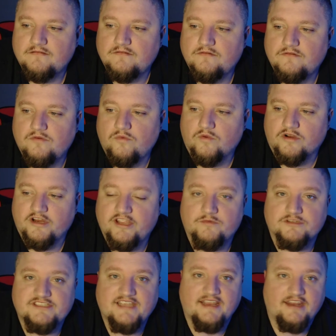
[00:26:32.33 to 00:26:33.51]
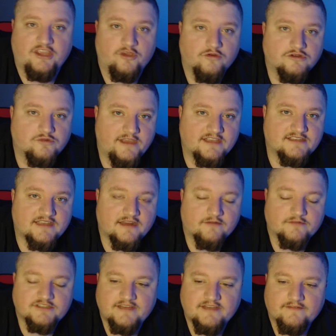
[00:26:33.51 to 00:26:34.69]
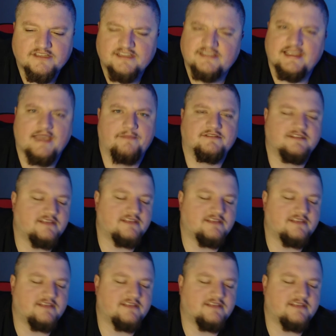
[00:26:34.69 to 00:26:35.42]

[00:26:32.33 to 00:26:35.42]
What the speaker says: we're seeing huge weeks out of receivers, and this happens